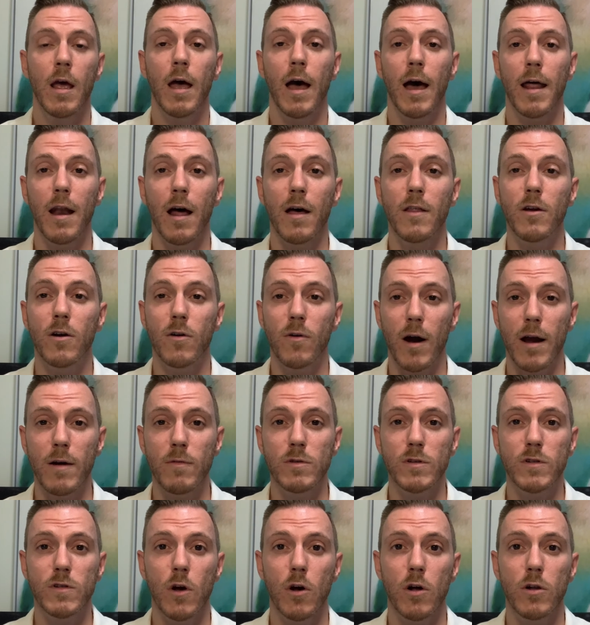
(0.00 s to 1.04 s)
Another great
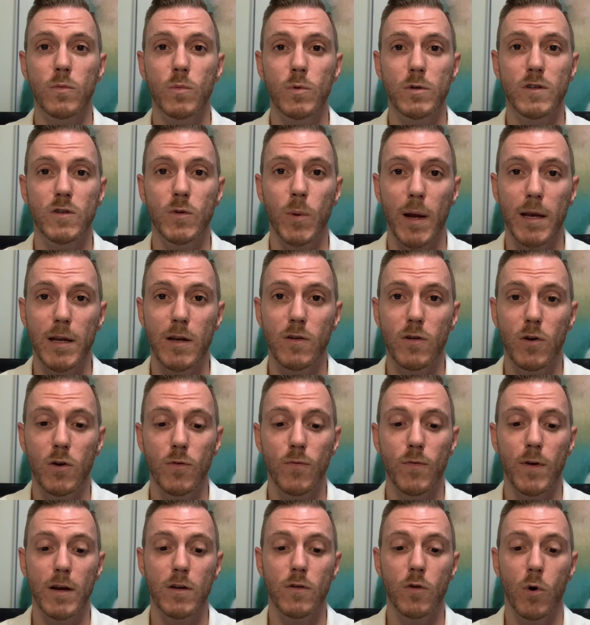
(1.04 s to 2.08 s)
result was 22
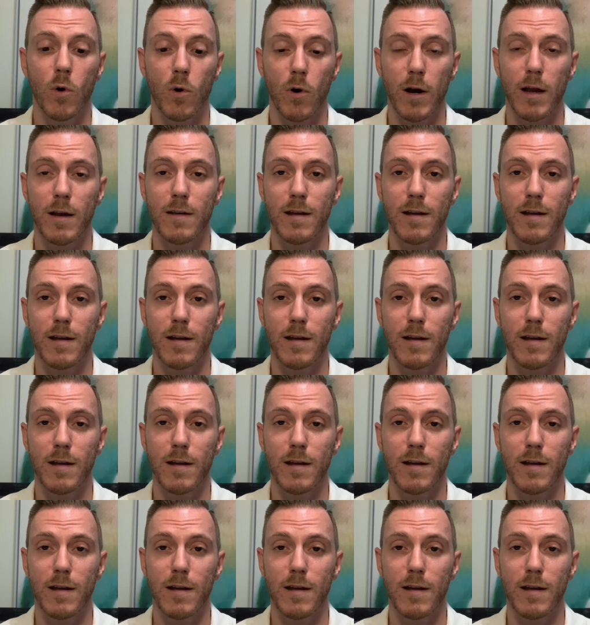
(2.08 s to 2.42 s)
Victoria